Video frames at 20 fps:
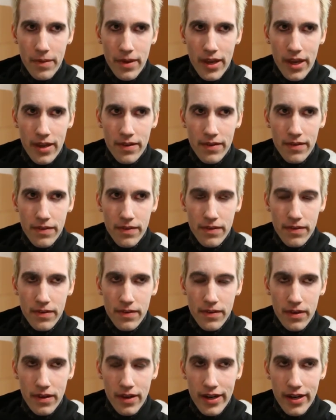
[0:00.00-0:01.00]
And
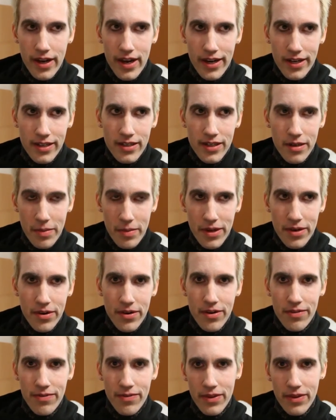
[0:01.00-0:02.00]
you know, I commend
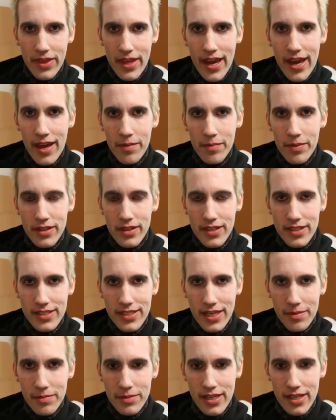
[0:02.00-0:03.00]
her for that, but at the
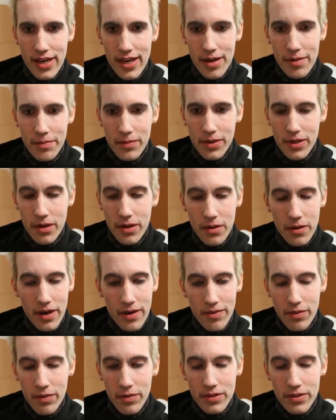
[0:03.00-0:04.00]
same time, you know,
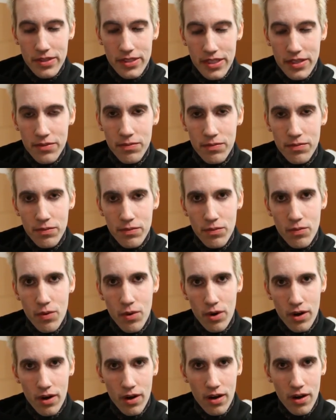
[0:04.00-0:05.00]
everyone did
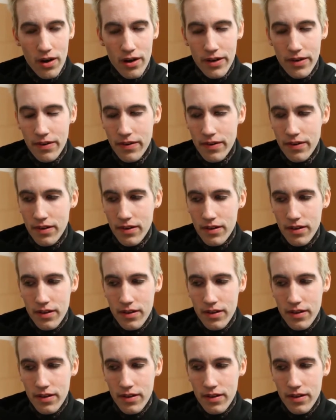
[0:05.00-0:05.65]
warn her, and